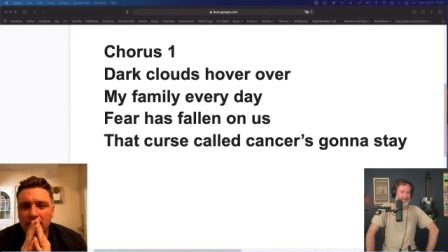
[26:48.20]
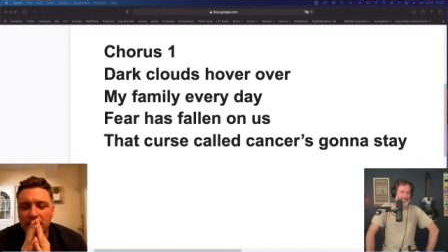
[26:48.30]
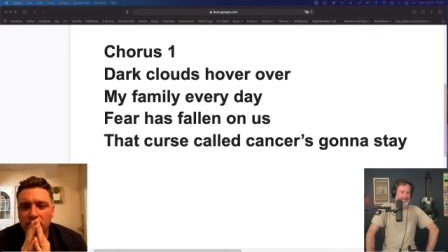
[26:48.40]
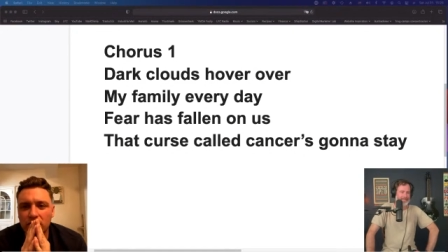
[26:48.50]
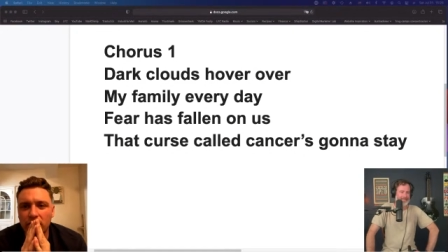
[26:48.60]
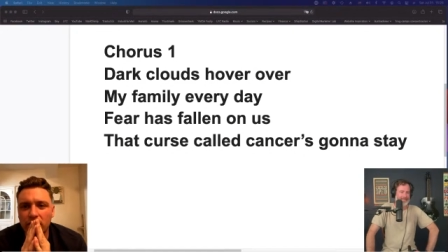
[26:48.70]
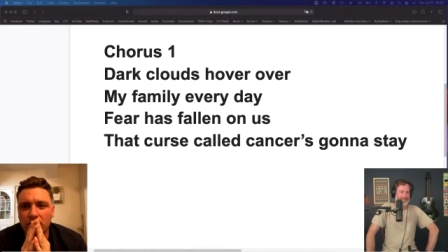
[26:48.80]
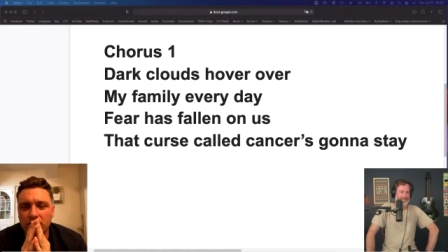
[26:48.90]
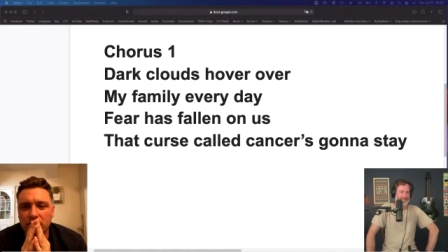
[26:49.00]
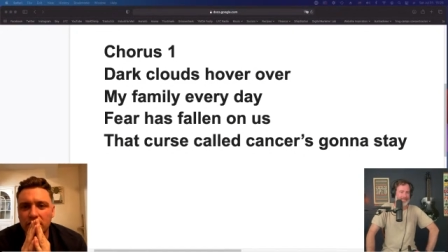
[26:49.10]
I like
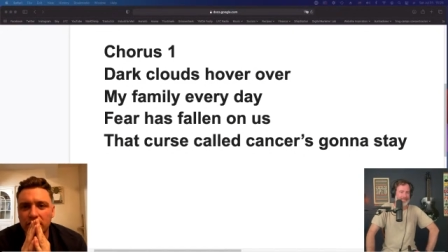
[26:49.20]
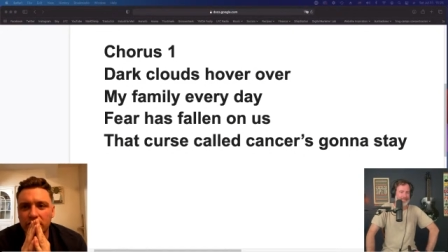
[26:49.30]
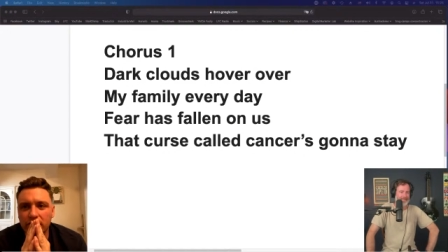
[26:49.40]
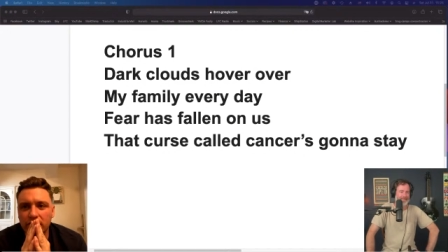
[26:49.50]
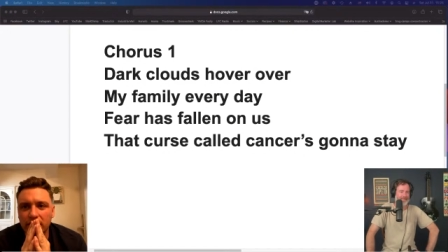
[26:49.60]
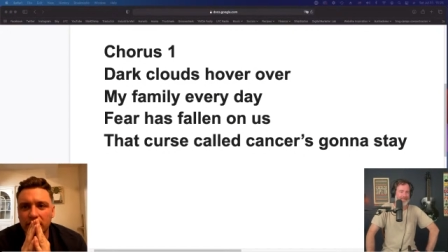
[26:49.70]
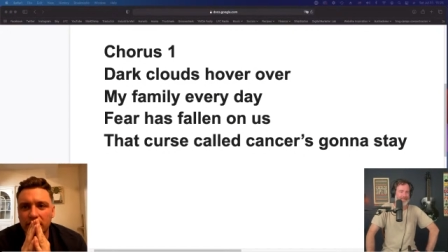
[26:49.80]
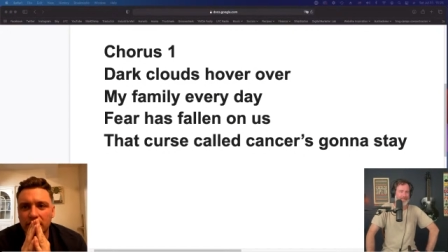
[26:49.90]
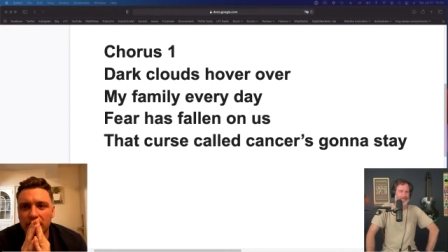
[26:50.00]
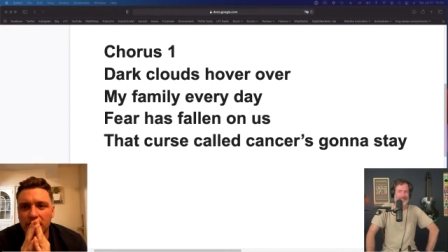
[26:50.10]
the verse, though, I feel
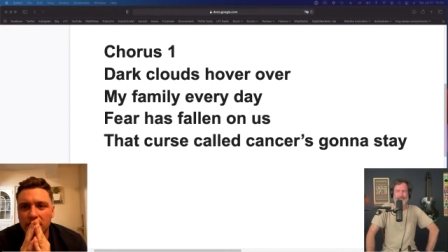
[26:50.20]
like.